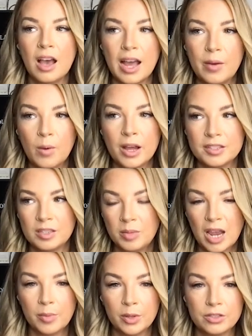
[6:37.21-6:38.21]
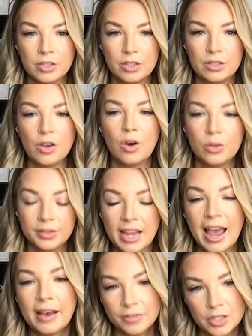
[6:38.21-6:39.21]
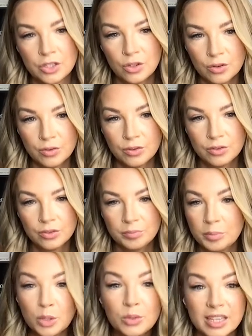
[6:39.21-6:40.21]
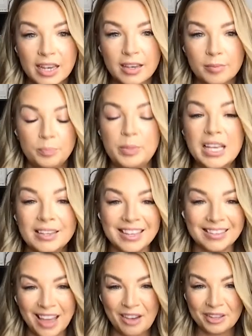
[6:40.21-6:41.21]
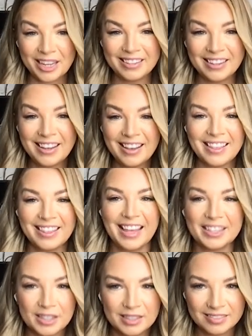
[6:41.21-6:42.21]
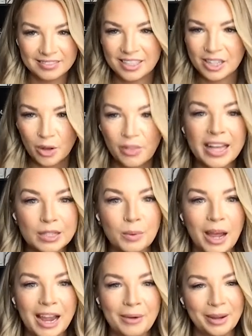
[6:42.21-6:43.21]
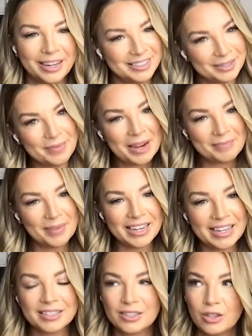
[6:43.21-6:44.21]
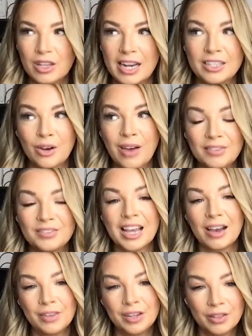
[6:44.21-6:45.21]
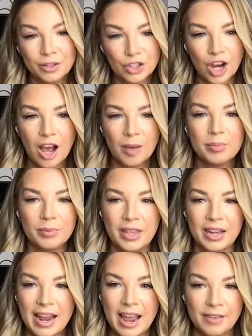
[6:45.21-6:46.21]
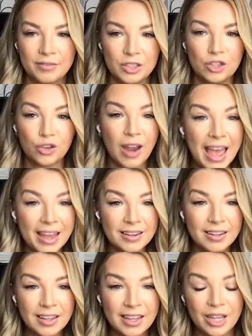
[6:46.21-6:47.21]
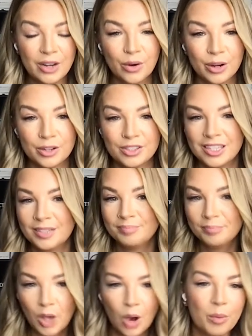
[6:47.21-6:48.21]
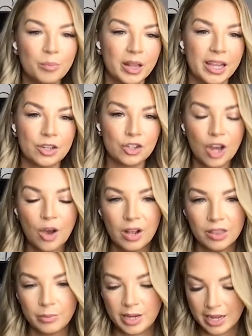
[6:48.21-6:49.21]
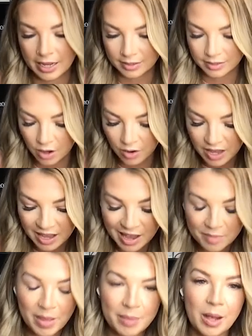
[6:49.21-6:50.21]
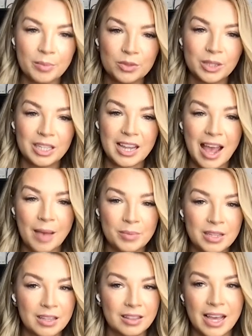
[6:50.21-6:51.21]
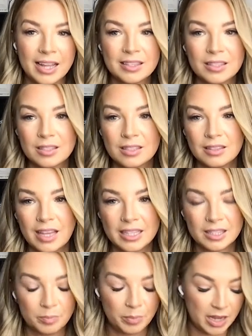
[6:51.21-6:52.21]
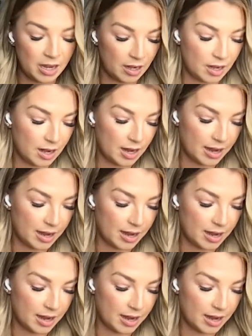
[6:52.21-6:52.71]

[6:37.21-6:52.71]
I want to be able to only have to do music because I love it. That's that's why I wanted to make money, is so that I don't have to have another job that I have to dread in order to go and play a show on the weekend. So my mom's really happy that that's been